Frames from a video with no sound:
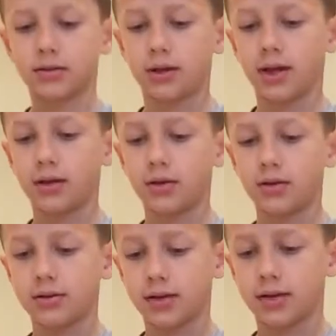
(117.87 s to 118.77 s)

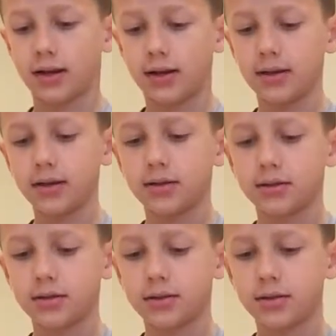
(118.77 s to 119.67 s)
later tonight.
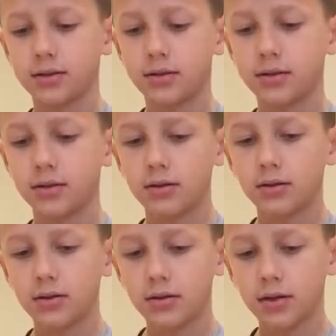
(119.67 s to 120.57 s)

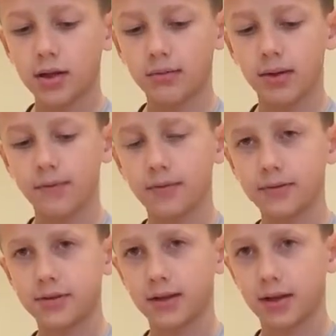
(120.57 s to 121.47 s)
I might
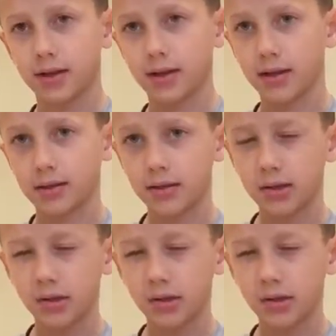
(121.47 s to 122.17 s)
post that like